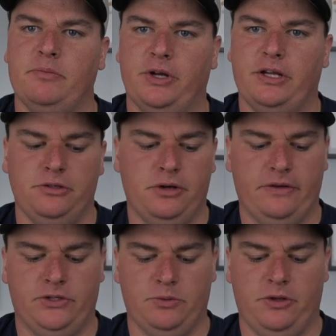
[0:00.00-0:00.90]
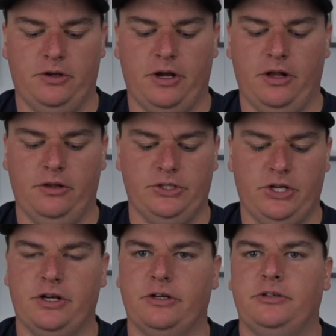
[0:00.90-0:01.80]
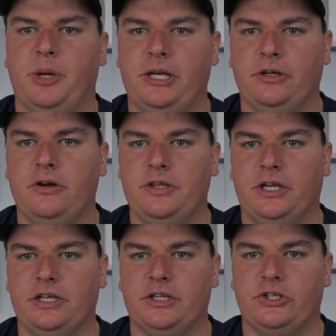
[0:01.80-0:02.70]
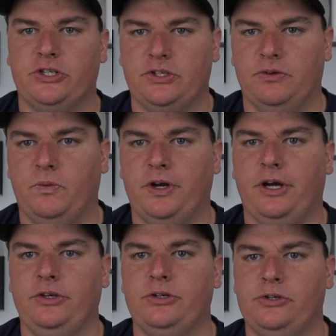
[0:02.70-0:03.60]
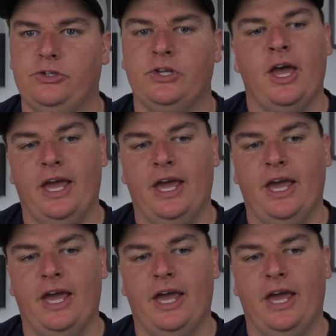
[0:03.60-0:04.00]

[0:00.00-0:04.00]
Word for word: but I do have some other colors here depending on the conditions of what I'll use.